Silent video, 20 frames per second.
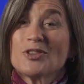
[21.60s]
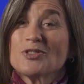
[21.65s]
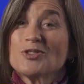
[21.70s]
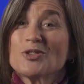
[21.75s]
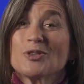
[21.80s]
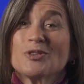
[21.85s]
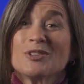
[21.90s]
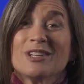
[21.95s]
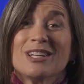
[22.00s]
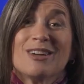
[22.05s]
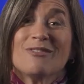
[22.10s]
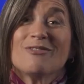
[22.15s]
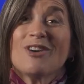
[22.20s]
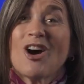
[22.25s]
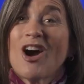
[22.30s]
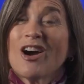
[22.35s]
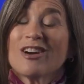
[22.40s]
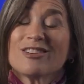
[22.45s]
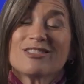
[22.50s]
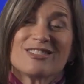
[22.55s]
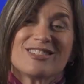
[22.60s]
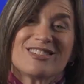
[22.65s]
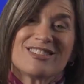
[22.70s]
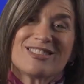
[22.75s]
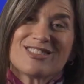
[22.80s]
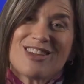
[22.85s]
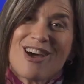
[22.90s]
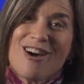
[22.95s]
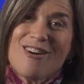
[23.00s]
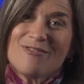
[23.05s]
The Journey of Hard
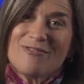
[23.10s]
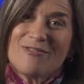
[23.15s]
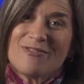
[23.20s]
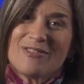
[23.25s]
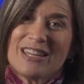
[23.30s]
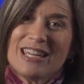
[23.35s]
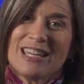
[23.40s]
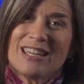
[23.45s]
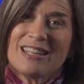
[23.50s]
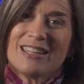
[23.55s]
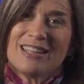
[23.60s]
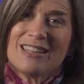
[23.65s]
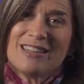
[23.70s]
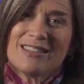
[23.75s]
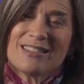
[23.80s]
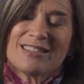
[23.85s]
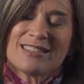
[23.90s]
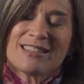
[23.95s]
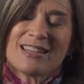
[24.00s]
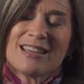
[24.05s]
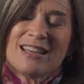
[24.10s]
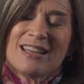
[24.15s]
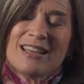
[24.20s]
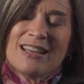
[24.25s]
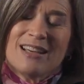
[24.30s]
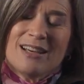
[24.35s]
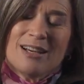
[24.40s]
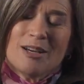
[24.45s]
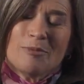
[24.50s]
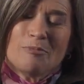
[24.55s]
Stuff. It is
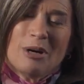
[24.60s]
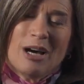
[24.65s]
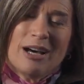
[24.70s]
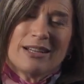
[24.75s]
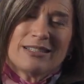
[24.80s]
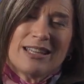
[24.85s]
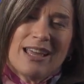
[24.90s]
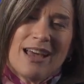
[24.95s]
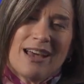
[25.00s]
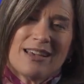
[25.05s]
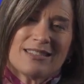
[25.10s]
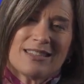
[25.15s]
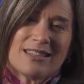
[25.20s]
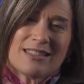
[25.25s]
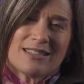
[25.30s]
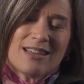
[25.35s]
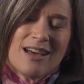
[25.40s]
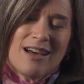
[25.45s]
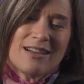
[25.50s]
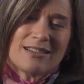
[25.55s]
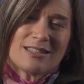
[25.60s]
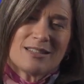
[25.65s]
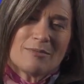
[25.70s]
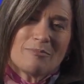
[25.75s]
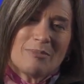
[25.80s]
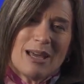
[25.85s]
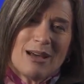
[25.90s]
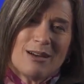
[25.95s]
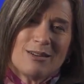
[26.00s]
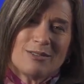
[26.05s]
a podcast that talks
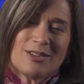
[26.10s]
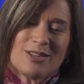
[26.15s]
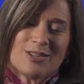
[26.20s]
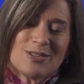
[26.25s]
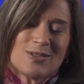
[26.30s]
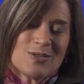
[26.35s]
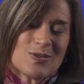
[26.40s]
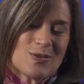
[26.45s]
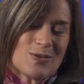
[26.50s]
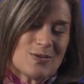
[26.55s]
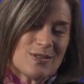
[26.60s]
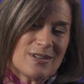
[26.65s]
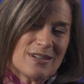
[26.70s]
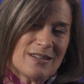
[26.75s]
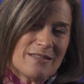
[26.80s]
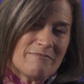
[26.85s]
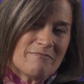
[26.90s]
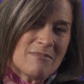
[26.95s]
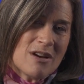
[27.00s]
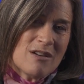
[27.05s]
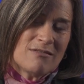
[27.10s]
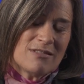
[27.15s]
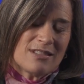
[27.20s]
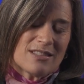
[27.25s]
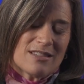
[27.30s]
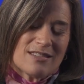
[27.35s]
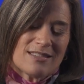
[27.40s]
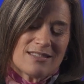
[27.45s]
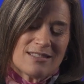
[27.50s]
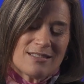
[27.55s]
about the story of
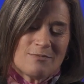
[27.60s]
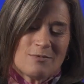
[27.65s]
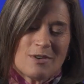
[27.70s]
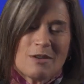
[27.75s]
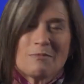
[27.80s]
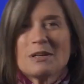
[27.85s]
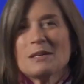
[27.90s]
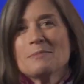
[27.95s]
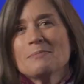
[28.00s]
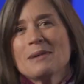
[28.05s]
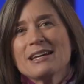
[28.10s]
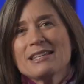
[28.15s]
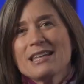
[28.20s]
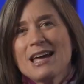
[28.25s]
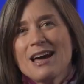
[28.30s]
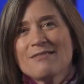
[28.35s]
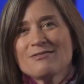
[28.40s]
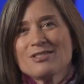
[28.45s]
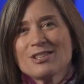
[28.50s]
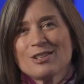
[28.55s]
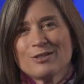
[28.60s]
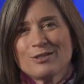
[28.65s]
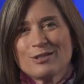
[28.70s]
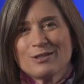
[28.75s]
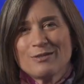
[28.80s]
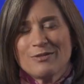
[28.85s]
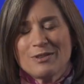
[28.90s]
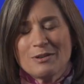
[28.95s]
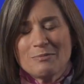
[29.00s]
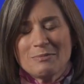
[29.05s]
Moses and what we might have to
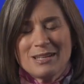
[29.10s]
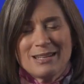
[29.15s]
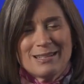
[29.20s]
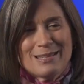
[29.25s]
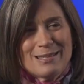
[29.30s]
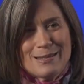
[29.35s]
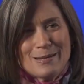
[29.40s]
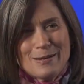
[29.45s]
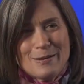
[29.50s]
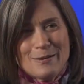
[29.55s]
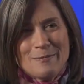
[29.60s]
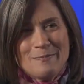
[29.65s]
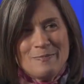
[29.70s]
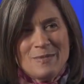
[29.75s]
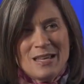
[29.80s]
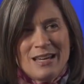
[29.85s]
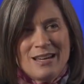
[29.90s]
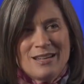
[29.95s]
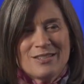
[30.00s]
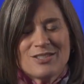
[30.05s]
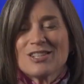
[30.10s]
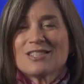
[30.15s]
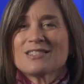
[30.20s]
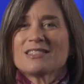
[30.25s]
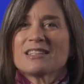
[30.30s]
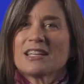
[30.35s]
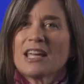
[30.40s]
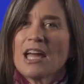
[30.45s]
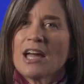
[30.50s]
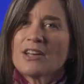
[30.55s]
learn from it. So
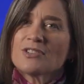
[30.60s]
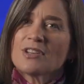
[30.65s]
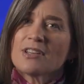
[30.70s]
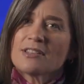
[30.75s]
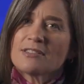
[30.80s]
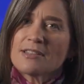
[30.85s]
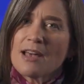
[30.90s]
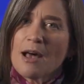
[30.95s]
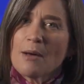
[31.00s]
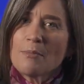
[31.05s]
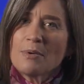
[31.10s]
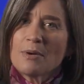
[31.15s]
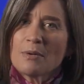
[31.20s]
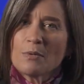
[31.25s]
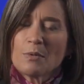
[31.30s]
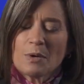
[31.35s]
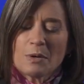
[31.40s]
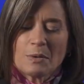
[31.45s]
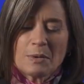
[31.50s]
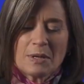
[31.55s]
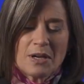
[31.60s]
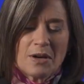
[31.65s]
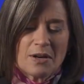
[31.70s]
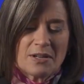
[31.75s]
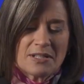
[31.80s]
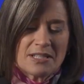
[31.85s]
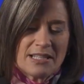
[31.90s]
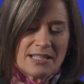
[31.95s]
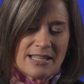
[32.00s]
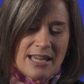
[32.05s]
just to catch us up where we
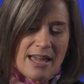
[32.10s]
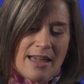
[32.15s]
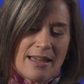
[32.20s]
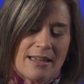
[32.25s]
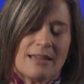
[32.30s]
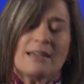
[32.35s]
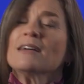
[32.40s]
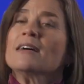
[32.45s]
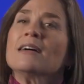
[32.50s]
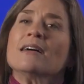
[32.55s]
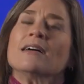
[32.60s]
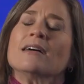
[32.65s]
are today,